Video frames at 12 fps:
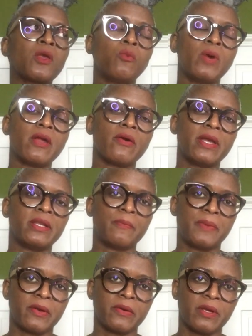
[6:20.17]
We are in a
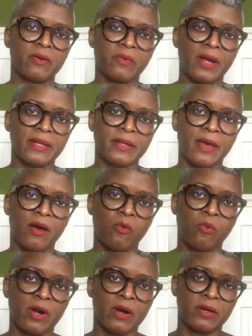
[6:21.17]
period right now
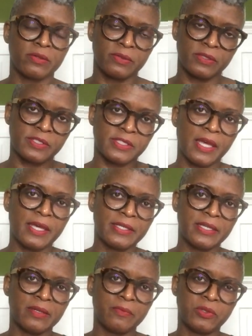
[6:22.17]
where
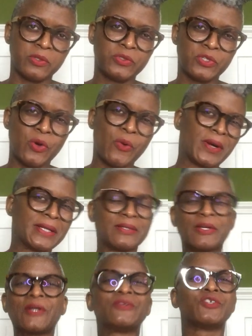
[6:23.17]
Sun and Pluto are
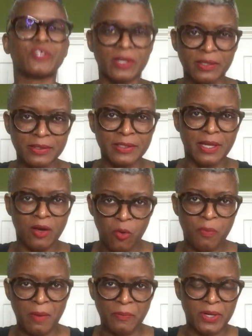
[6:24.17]
in conjunct, and I
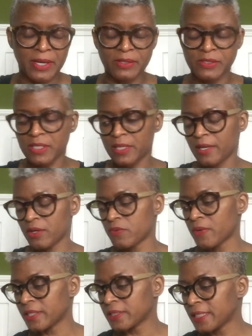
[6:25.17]
hope I'm pronouncing that
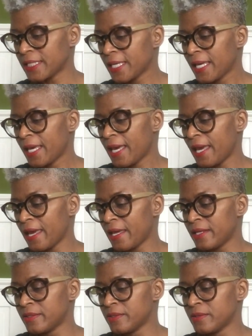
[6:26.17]
correctly.
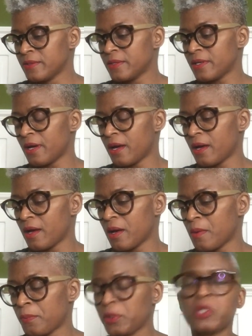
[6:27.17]
And
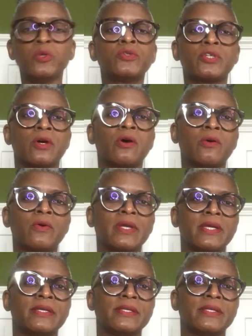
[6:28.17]
Pluto